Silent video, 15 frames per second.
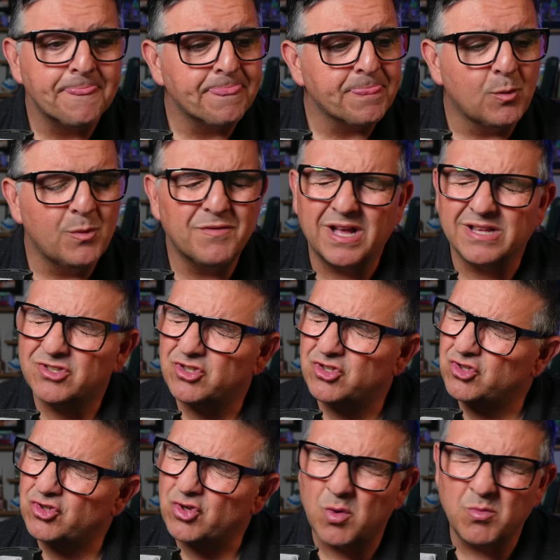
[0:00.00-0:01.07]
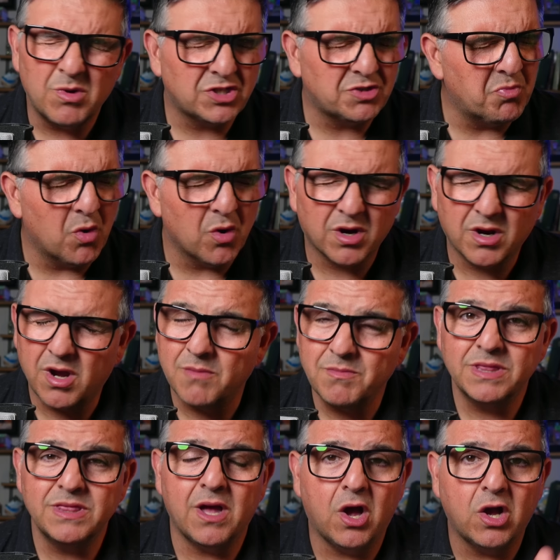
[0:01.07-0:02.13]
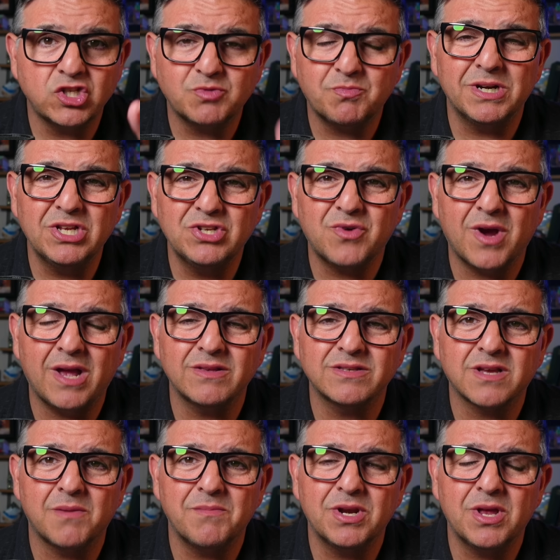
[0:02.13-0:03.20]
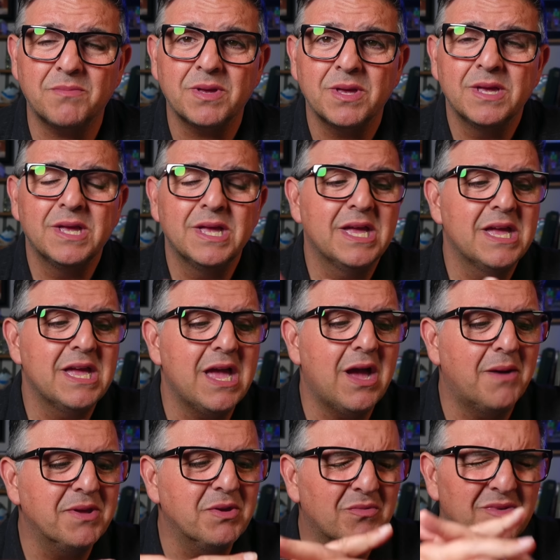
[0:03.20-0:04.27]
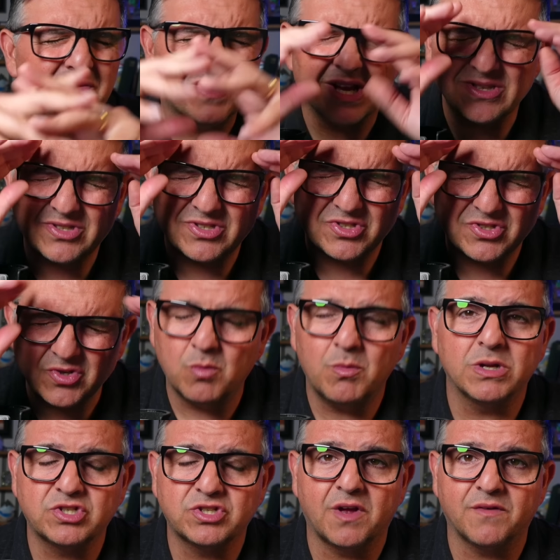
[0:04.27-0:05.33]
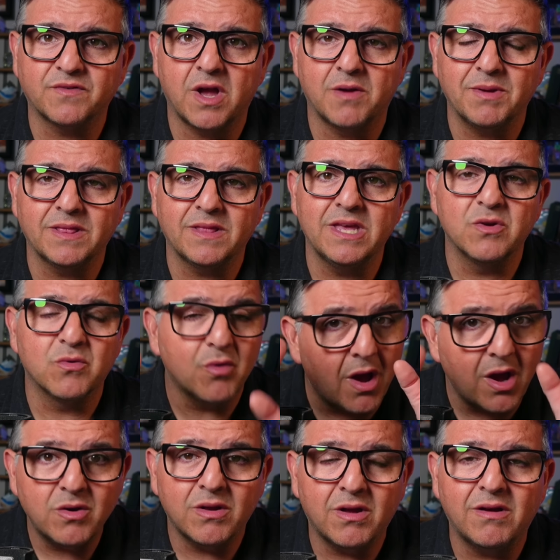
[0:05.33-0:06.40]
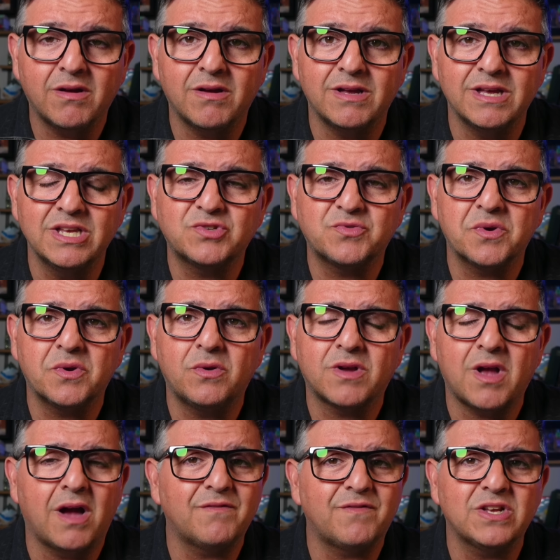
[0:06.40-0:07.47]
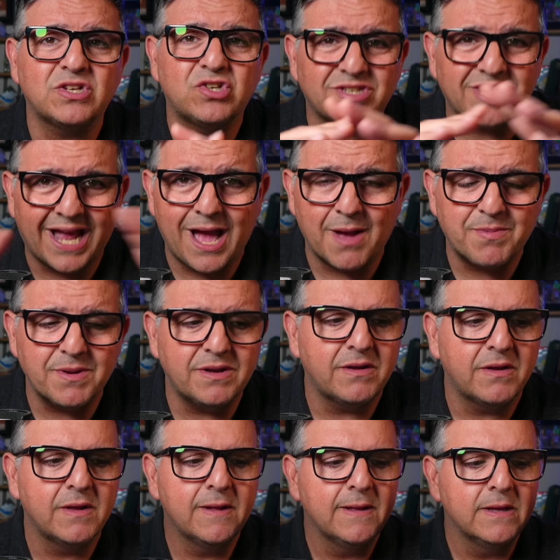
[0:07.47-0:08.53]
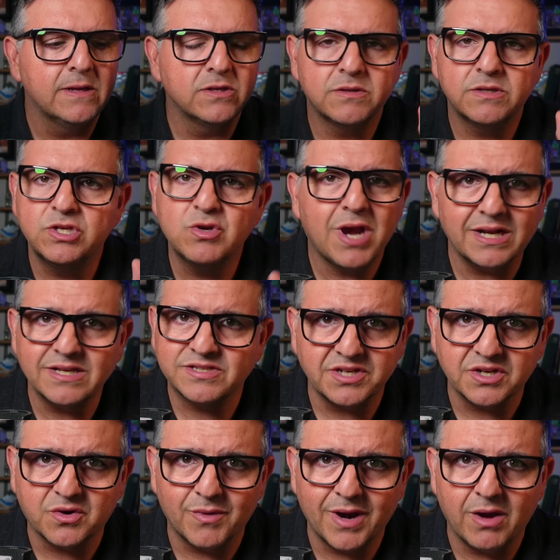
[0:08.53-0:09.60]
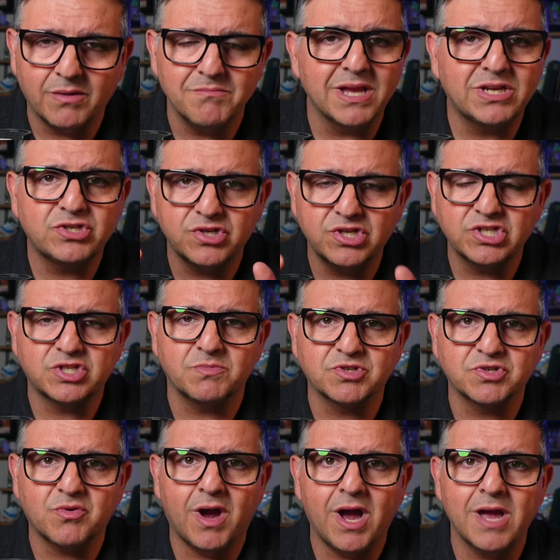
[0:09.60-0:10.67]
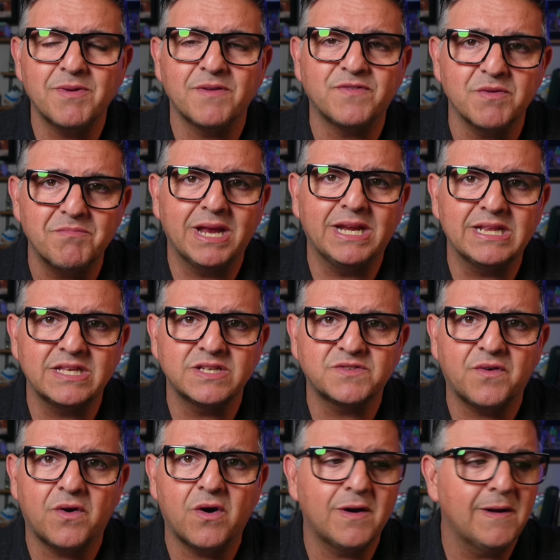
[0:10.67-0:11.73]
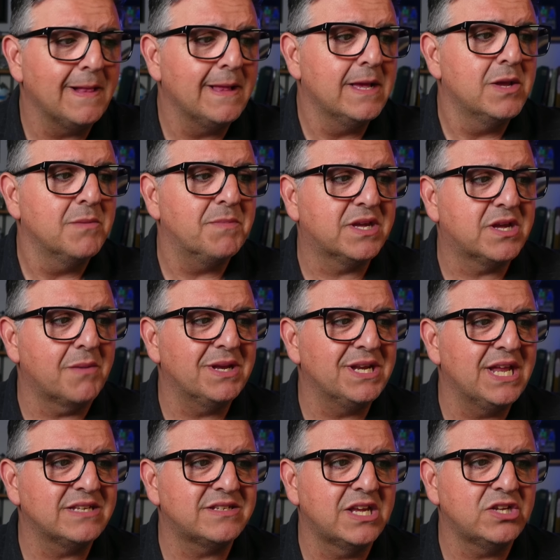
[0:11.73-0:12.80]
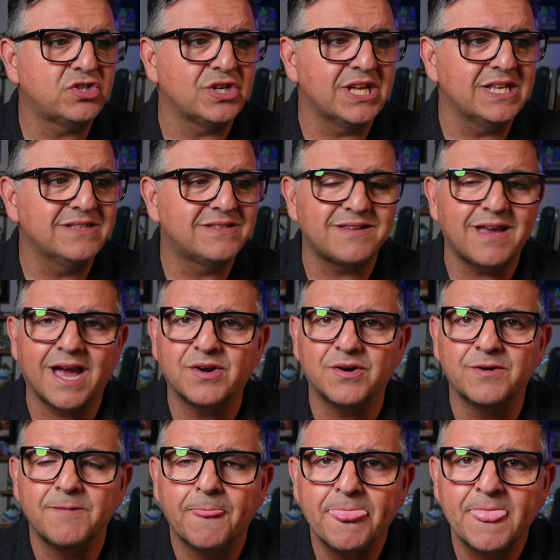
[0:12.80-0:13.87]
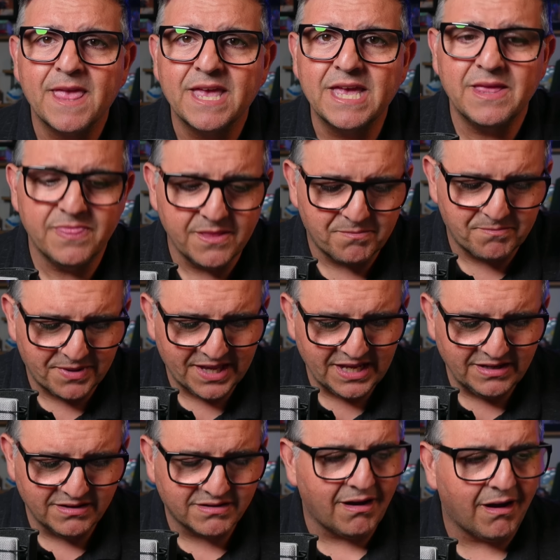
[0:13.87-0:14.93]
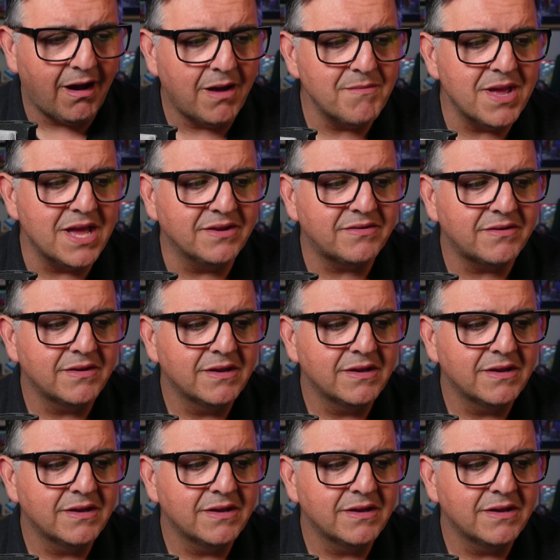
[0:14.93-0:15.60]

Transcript: We've got so much more coming. The Hush Money trial is coming up. I mean, we've got so much stuff coming. The Iran-Israel conflict just happened. You got to stick around. Make sure you subscribe if you made it this far. Become a Nez Nation insider in the pinned comment.